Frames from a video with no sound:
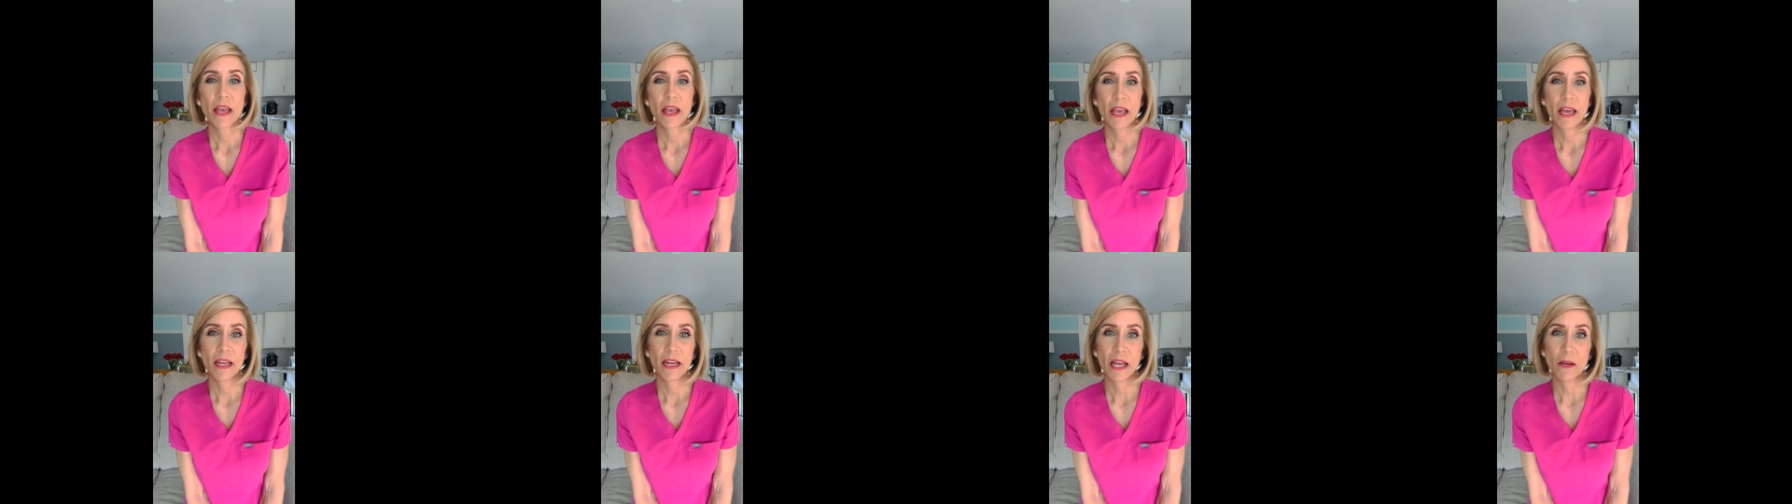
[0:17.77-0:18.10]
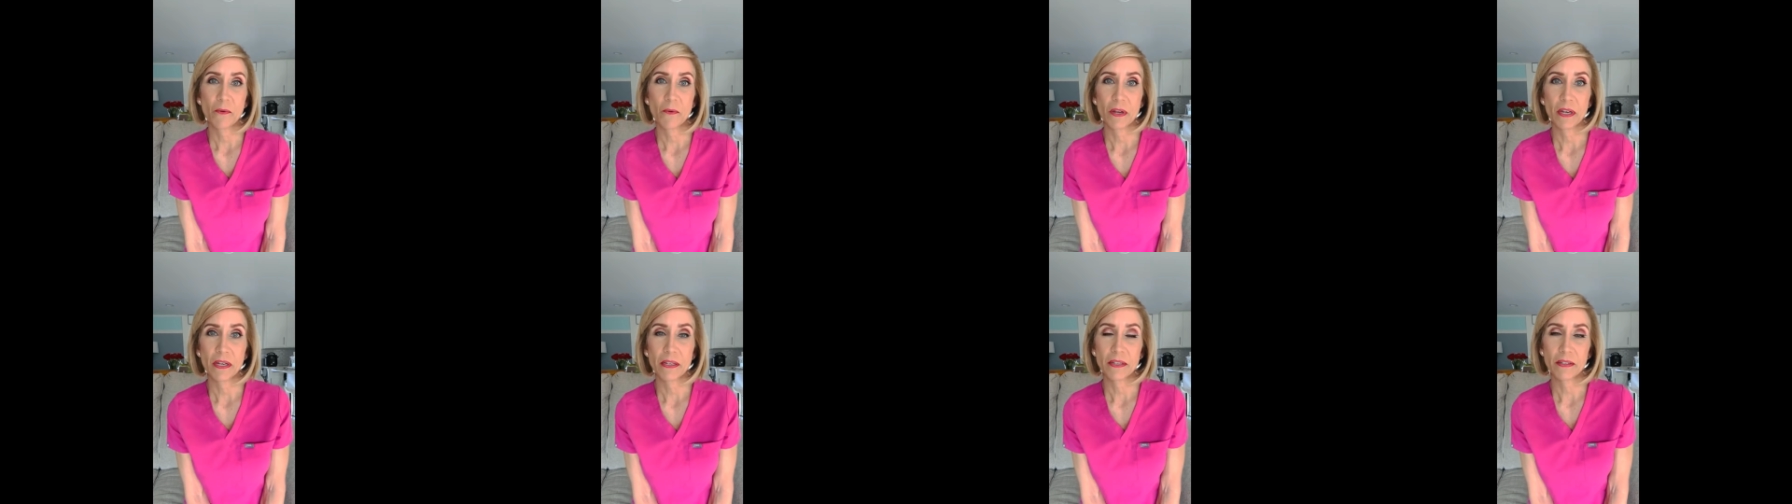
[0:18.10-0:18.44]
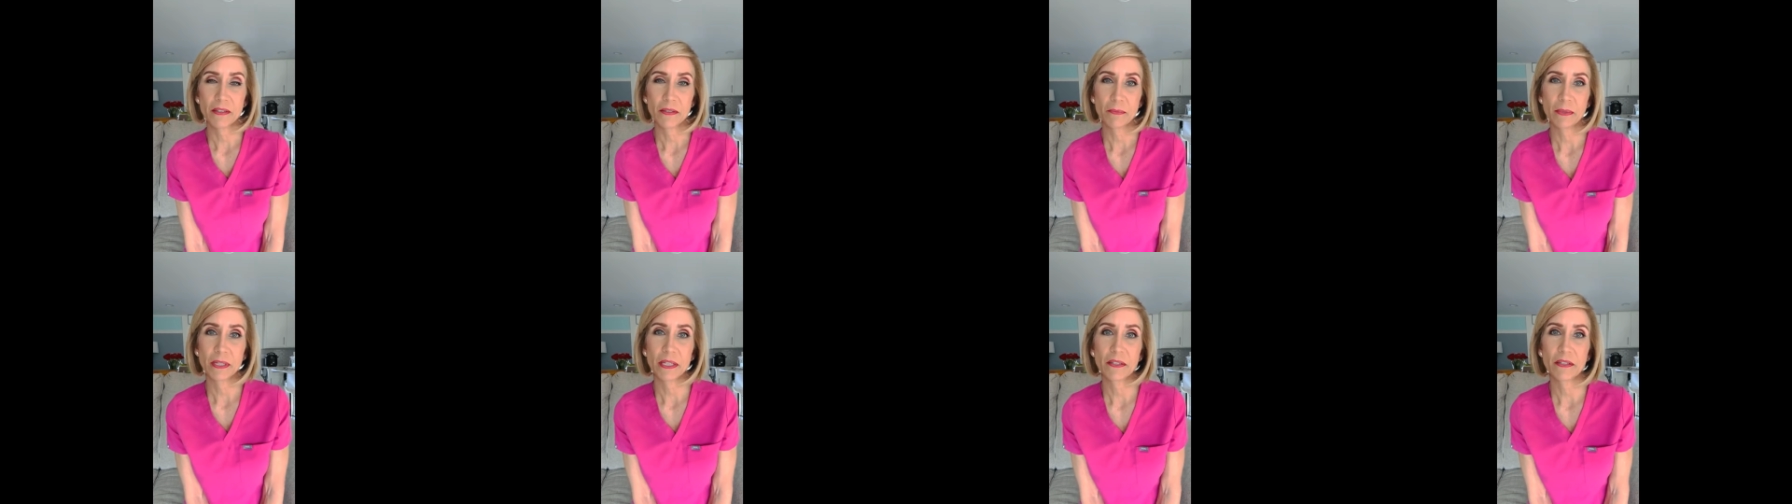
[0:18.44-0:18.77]
and I wanted to
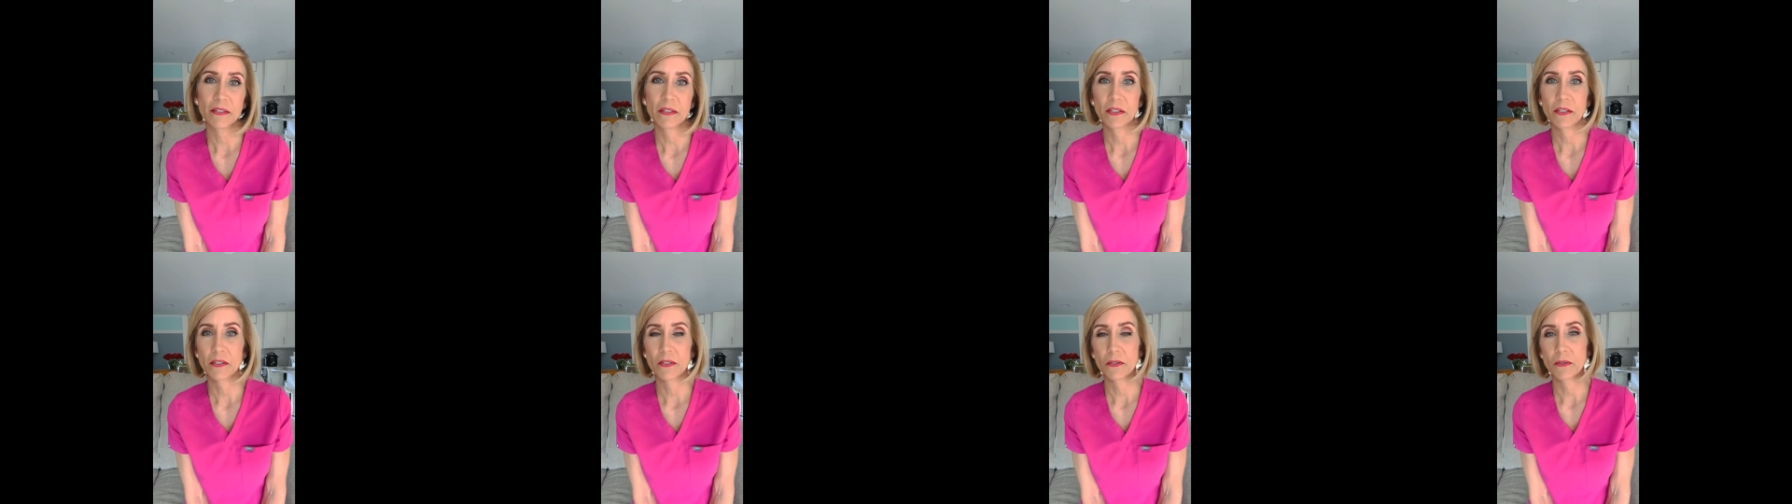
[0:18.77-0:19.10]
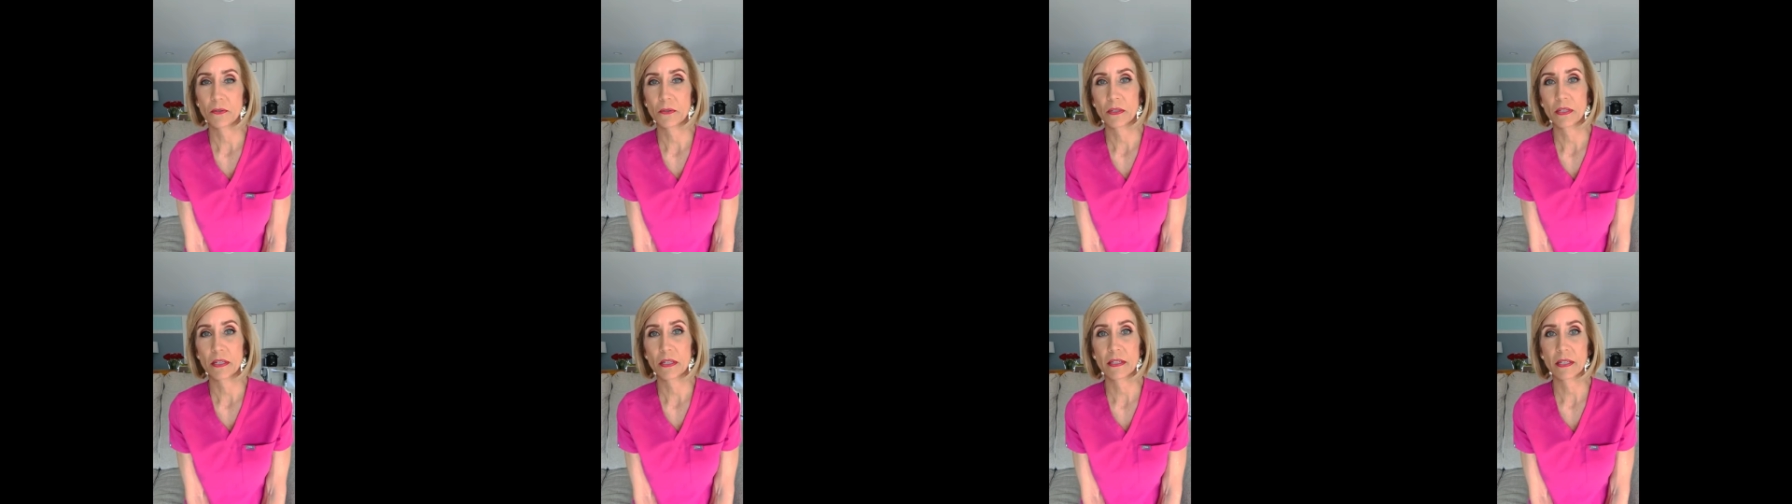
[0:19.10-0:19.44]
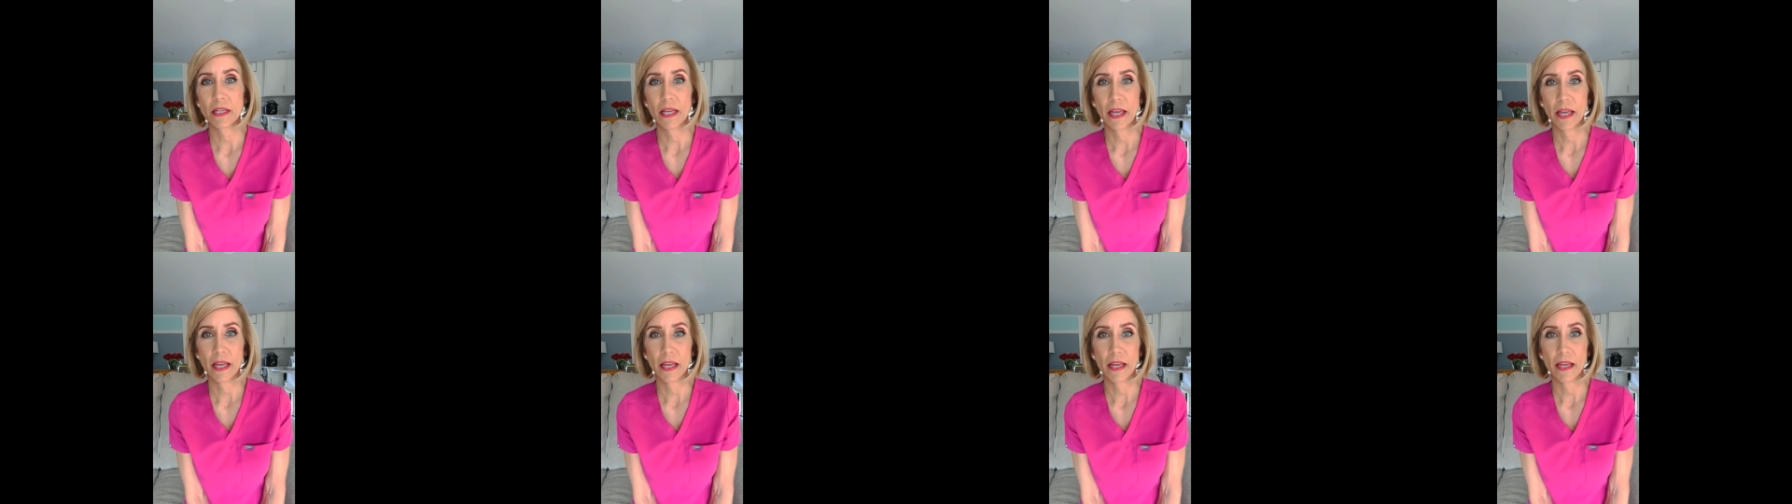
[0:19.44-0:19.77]
speak to you
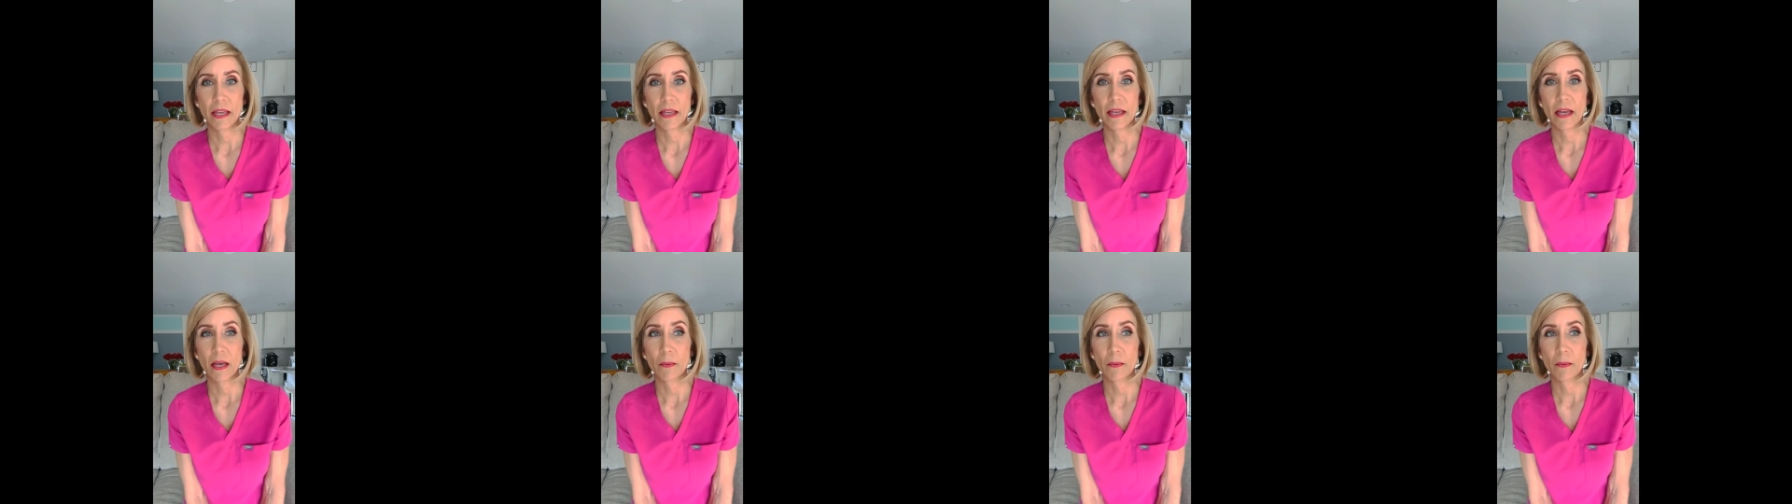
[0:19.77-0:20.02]
today